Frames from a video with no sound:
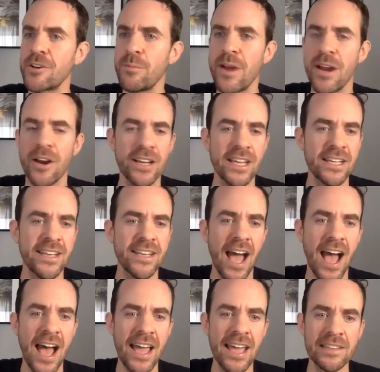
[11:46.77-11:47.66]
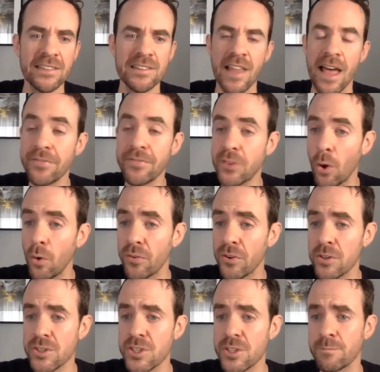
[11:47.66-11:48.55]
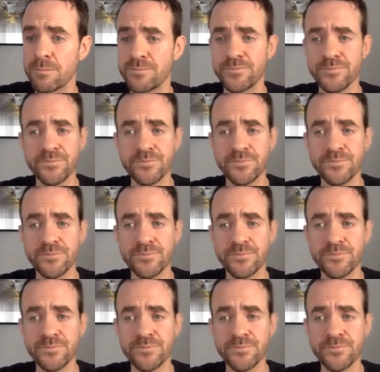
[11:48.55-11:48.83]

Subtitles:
American diet, leftovers,